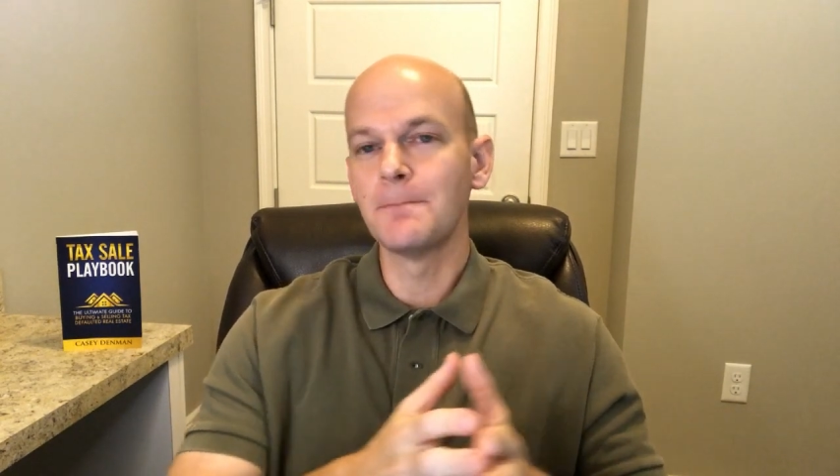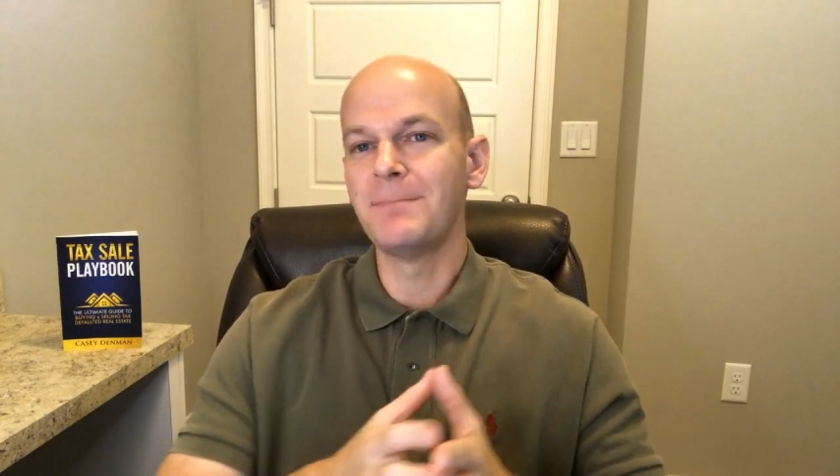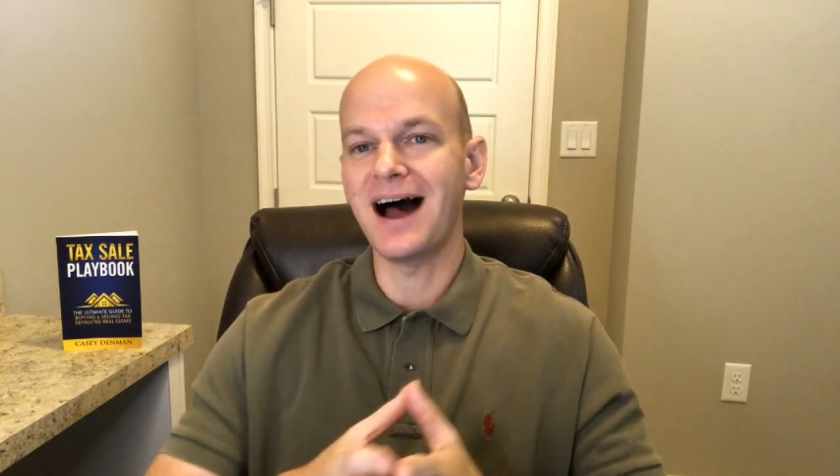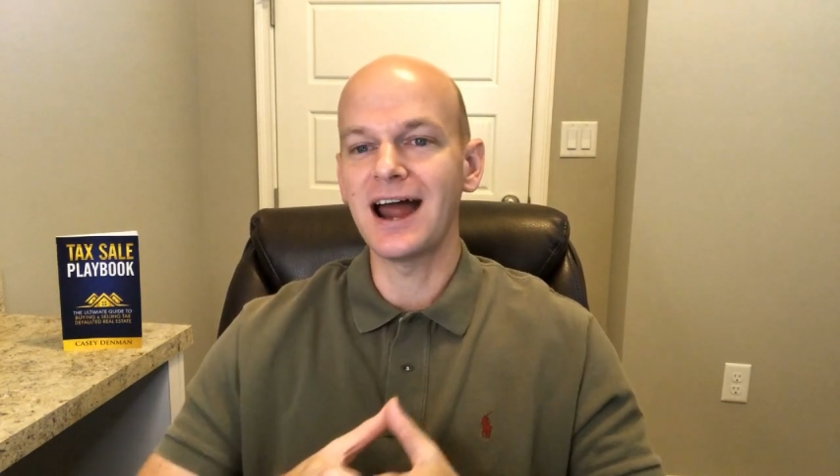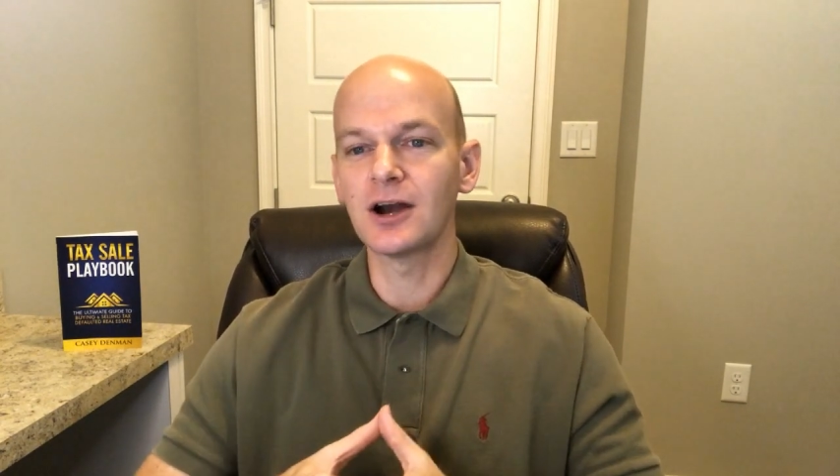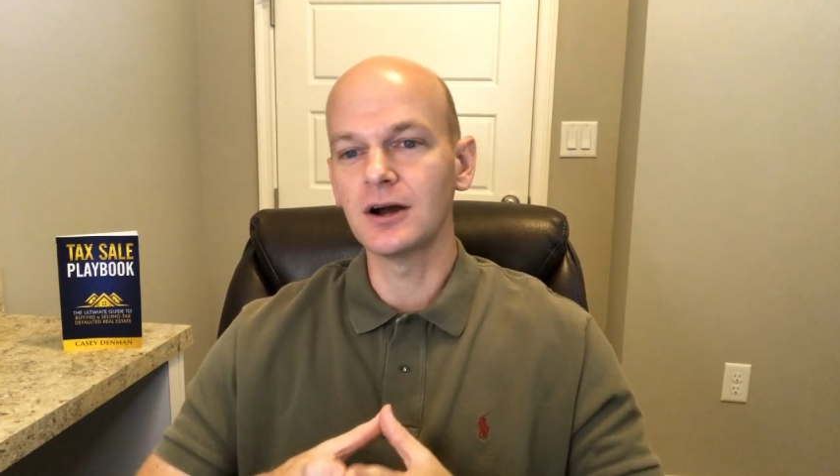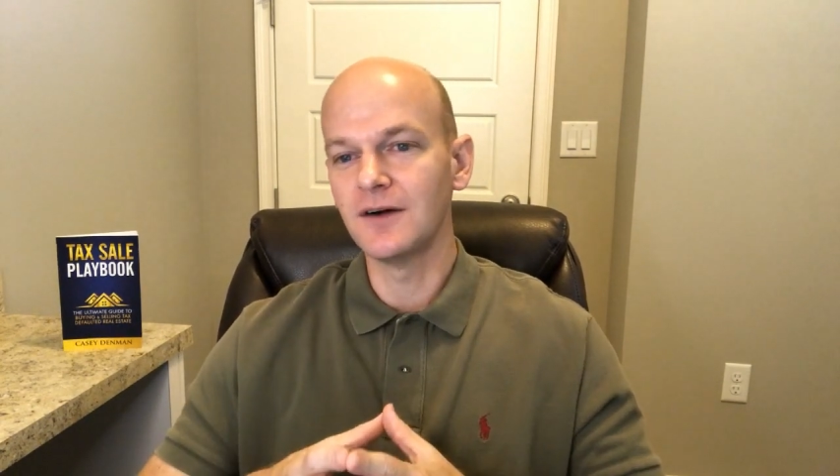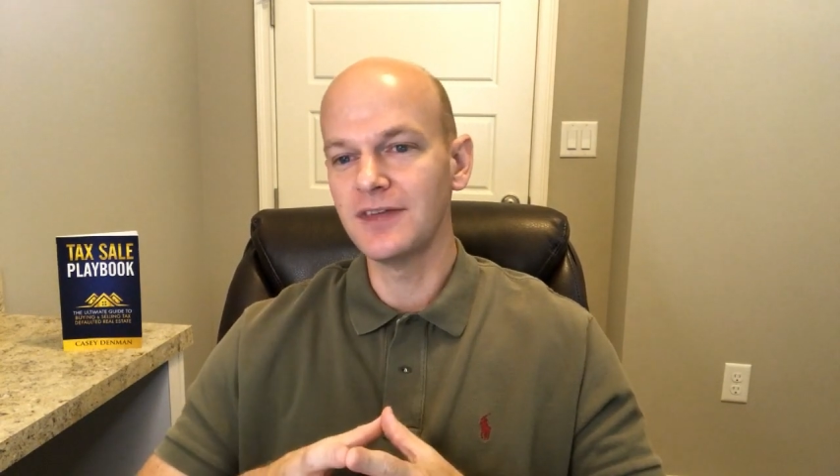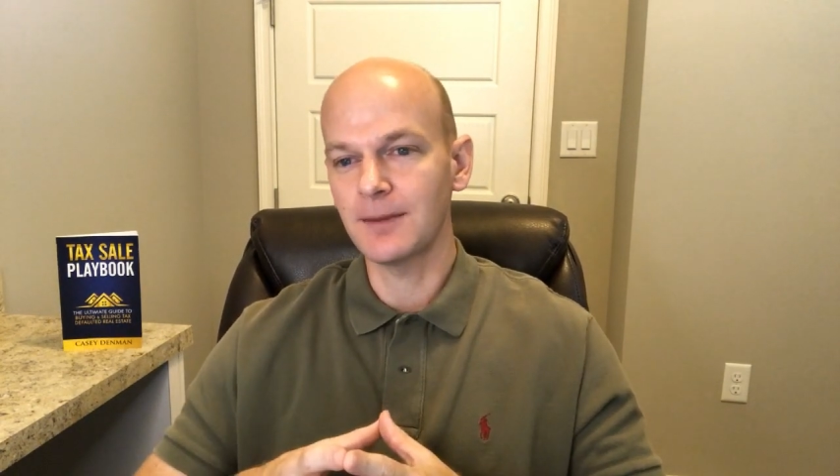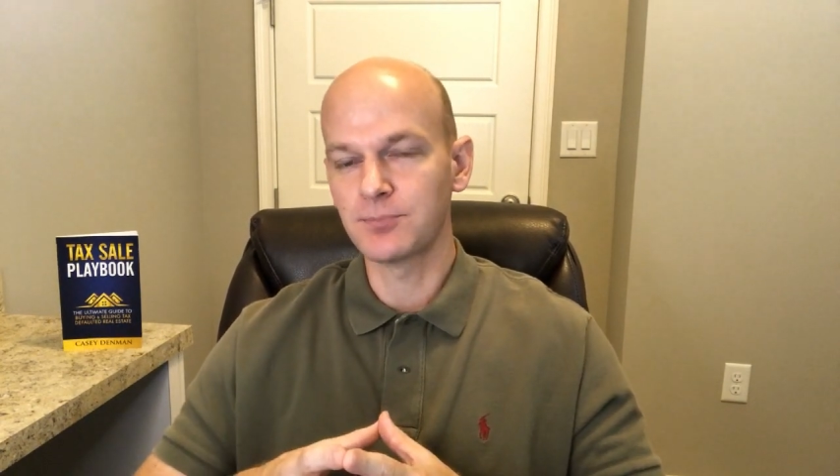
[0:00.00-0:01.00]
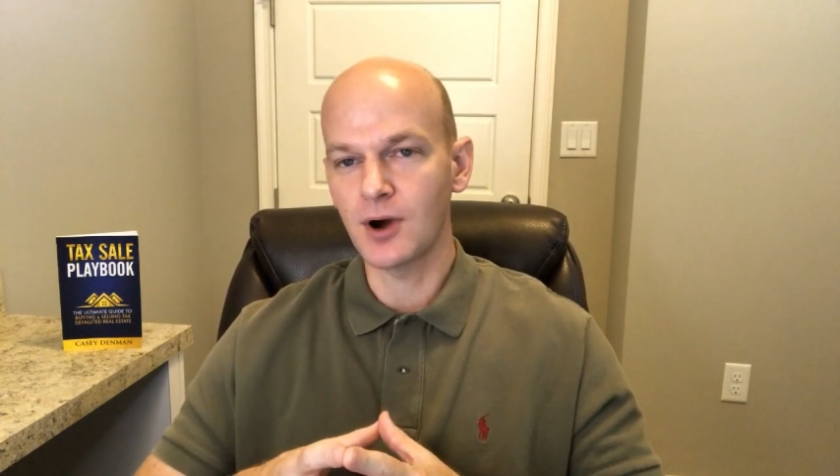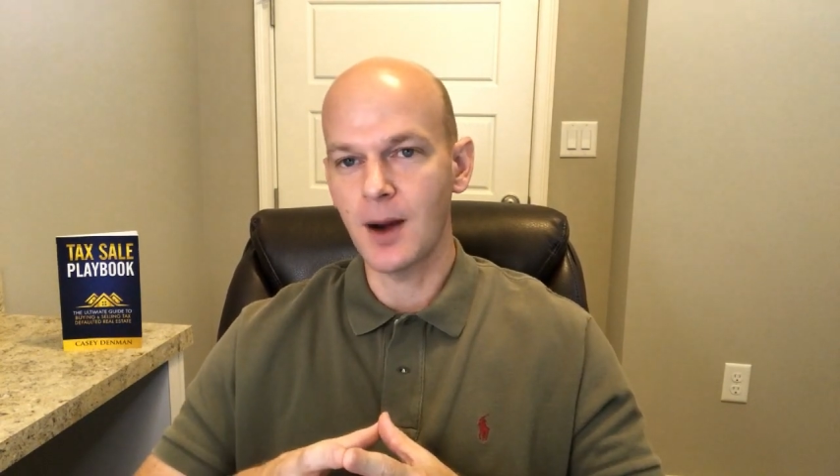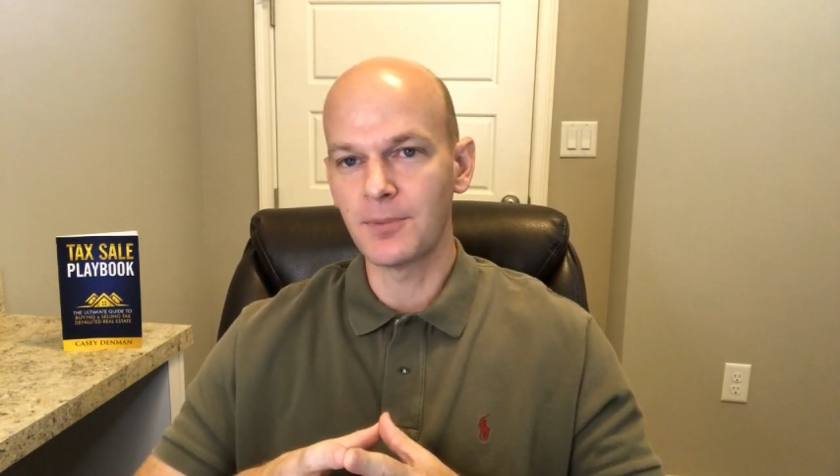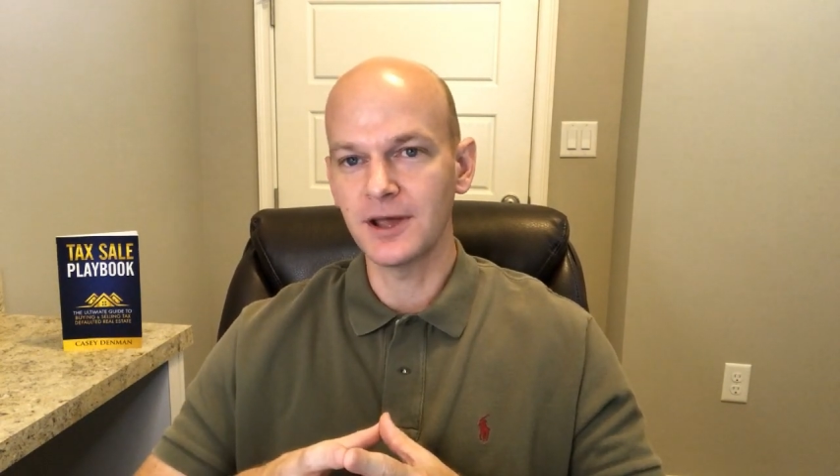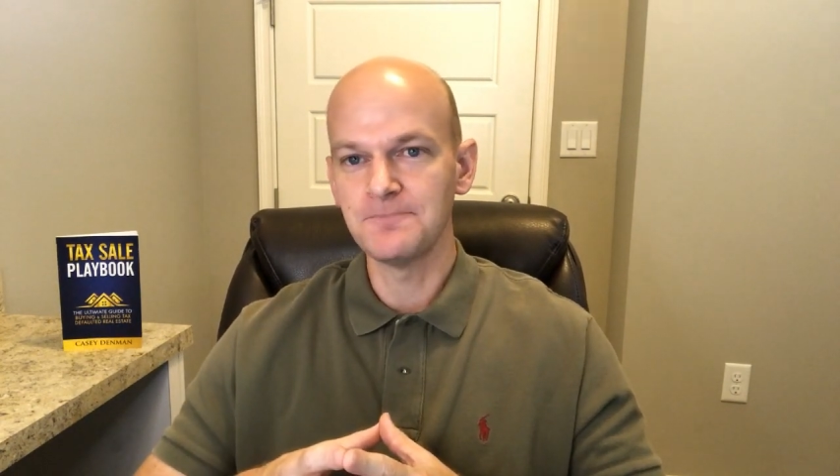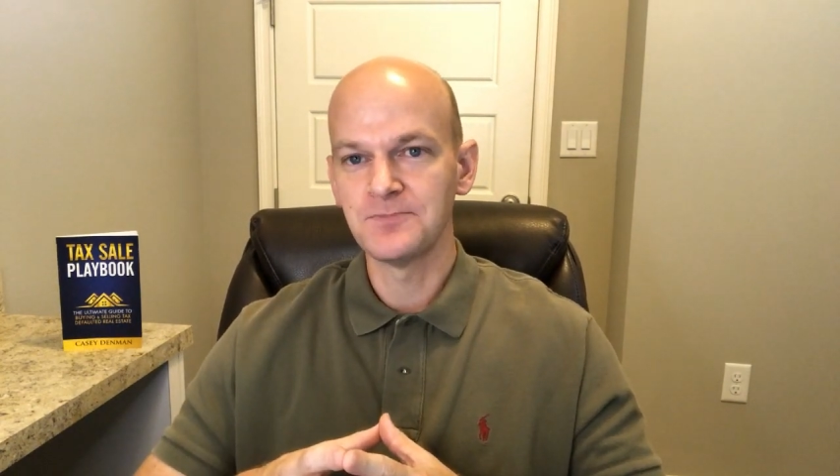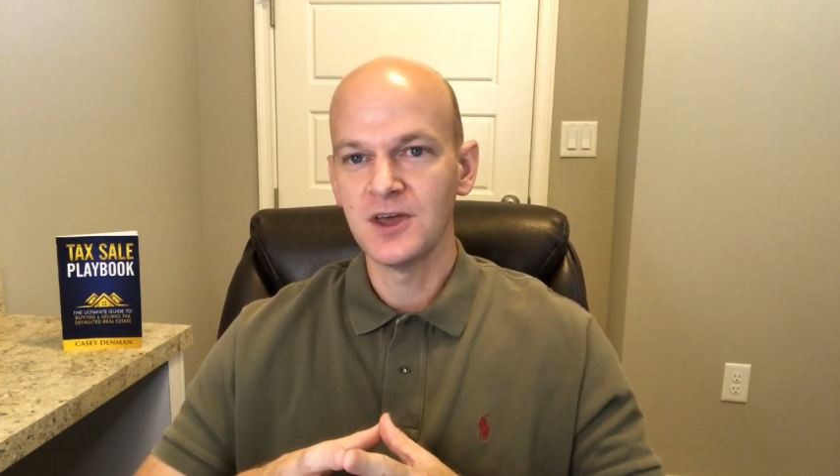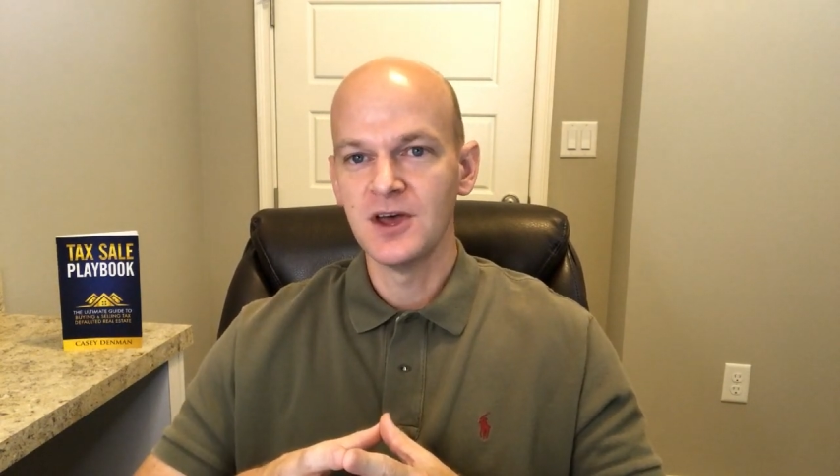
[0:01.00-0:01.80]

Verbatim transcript: buyer of that property